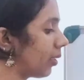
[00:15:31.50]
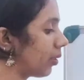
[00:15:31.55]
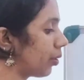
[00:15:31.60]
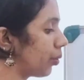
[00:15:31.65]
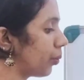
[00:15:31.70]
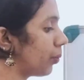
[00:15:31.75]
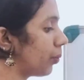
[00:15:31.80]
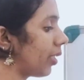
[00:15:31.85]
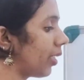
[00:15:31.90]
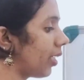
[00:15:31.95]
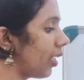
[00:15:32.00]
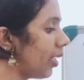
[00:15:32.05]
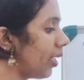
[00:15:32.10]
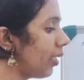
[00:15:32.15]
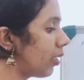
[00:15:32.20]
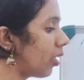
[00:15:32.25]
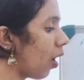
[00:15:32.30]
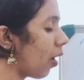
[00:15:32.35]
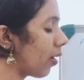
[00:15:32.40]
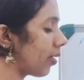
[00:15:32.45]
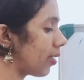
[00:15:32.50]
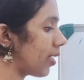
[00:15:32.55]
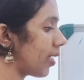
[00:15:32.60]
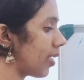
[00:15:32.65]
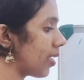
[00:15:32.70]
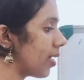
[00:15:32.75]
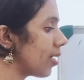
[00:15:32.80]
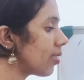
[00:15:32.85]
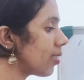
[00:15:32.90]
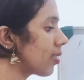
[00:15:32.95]
to E dot
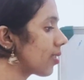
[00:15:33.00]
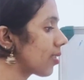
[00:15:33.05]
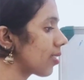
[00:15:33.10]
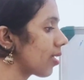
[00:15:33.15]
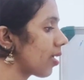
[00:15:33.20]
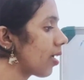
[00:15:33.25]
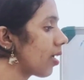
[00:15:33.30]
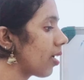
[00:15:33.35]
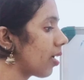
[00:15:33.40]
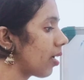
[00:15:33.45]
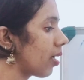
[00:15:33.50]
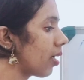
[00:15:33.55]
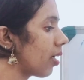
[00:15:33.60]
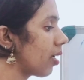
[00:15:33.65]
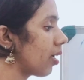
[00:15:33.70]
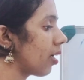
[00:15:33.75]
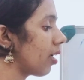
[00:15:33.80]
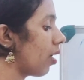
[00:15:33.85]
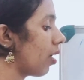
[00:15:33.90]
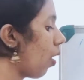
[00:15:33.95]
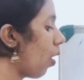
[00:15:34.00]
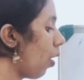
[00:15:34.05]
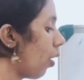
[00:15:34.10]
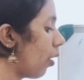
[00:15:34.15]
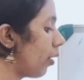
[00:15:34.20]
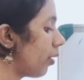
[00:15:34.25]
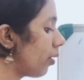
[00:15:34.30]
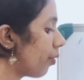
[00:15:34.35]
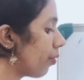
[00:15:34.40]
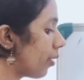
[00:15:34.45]
ds, or
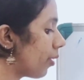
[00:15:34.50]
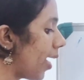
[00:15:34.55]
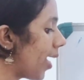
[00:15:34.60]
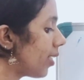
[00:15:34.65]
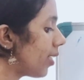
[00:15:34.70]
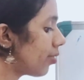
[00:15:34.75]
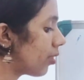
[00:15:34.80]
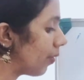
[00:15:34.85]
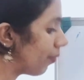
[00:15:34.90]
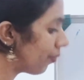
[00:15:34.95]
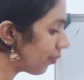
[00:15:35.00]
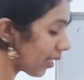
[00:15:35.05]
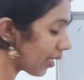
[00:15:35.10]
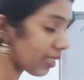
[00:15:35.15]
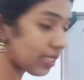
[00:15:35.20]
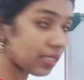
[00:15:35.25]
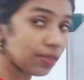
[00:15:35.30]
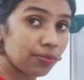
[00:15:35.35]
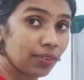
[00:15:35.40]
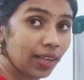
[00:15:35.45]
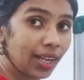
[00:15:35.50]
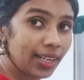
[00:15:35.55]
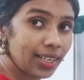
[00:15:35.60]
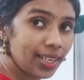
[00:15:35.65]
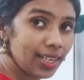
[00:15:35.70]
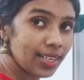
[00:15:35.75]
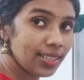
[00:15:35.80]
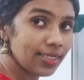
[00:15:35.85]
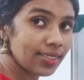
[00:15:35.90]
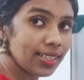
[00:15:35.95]
electric flux
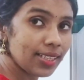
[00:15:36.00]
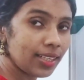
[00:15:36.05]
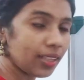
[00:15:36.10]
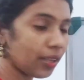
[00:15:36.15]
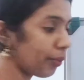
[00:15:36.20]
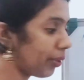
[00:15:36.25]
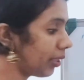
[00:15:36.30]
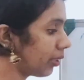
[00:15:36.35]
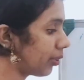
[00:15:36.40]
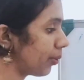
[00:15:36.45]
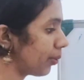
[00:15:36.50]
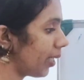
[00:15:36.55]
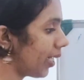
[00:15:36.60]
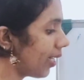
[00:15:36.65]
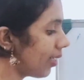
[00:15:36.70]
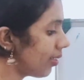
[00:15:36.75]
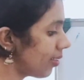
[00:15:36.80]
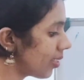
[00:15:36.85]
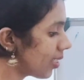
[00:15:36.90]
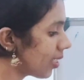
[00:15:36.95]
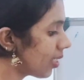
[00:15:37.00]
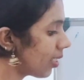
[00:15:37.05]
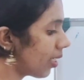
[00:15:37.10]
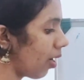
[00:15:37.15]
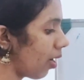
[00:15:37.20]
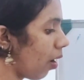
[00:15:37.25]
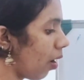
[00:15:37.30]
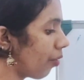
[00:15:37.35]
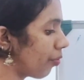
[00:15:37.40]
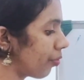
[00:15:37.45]
phi is equal to
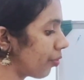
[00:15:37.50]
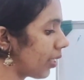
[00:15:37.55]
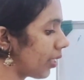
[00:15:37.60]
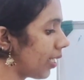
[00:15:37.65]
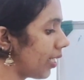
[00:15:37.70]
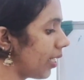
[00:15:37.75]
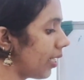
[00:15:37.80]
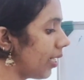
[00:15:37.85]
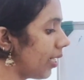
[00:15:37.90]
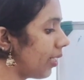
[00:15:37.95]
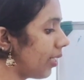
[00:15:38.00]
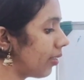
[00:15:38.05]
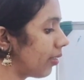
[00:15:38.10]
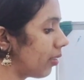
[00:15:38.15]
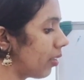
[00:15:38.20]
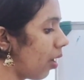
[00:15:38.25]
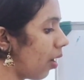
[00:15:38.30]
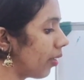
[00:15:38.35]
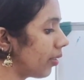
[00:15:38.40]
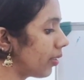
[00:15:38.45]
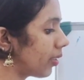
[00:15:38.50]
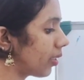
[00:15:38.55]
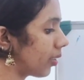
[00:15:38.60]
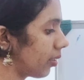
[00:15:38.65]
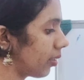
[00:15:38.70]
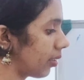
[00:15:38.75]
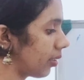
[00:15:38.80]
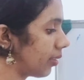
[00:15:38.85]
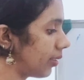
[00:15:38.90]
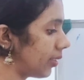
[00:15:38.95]
integral of E dot
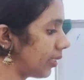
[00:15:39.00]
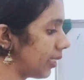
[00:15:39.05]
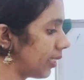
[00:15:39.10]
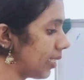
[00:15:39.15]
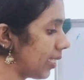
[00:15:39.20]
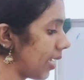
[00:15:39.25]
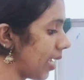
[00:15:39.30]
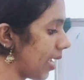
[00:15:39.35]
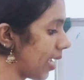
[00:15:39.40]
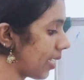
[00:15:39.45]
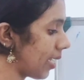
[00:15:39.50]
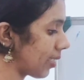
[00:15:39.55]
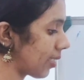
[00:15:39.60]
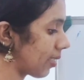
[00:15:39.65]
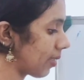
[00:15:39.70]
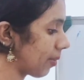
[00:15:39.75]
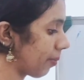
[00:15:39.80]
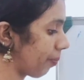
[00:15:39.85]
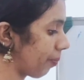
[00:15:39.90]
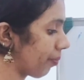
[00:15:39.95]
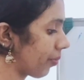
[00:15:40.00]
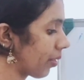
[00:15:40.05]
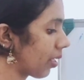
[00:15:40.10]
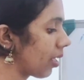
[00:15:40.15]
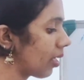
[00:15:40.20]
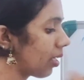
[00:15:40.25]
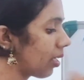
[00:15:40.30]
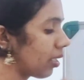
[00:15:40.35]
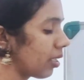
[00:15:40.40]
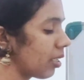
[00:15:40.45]
ds.
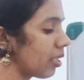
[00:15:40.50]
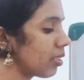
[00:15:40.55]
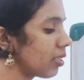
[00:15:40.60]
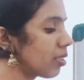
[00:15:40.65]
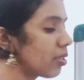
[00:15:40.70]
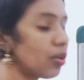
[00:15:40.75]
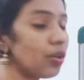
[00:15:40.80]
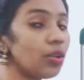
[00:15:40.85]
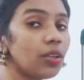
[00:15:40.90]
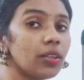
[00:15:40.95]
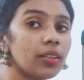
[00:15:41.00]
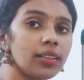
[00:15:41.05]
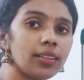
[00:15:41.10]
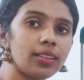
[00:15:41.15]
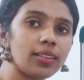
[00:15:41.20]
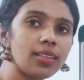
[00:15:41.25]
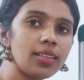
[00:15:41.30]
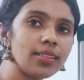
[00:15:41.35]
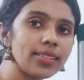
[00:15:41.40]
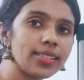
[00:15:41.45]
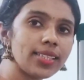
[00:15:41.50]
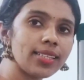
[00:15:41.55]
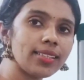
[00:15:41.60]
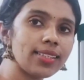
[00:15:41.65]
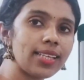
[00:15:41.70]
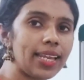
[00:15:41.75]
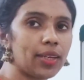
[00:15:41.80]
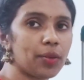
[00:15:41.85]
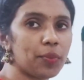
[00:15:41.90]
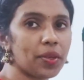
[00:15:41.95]
So this is
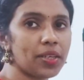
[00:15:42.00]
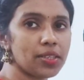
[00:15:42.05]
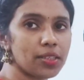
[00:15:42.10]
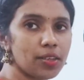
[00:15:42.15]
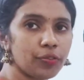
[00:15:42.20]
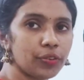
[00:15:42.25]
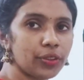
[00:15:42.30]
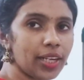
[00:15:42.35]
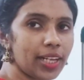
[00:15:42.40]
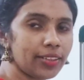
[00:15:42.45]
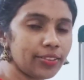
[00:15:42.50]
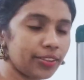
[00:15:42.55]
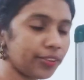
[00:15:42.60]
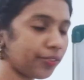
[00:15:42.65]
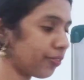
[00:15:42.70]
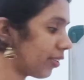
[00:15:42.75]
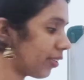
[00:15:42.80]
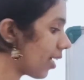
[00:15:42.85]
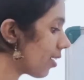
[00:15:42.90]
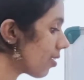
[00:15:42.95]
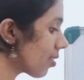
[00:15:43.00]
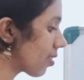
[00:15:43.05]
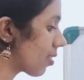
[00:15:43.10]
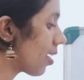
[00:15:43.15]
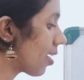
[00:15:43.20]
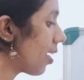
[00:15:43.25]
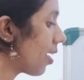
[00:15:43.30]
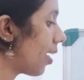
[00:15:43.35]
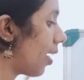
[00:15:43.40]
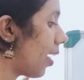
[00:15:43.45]
the equation for electric
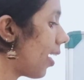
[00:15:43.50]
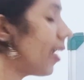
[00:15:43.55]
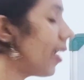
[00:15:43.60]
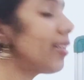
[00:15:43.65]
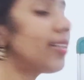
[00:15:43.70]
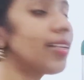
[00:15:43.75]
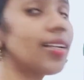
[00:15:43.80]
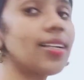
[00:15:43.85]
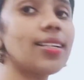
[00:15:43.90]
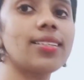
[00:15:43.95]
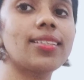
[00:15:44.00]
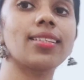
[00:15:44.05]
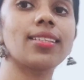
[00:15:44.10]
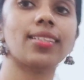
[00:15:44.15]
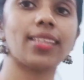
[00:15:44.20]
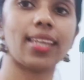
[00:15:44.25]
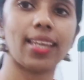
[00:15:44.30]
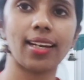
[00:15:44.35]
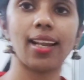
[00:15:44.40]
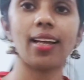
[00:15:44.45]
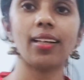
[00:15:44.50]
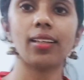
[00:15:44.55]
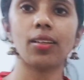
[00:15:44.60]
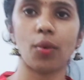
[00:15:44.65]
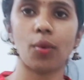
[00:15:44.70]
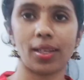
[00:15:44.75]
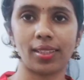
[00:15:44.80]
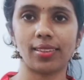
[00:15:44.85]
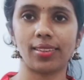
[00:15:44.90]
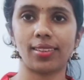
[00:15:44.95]
flux. It is a scalar
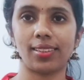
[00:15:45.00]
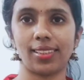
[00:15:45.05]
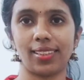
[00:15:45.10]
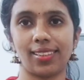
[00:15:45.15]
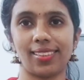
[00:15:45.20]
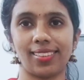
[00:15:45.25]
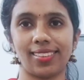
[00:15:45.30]
quantity.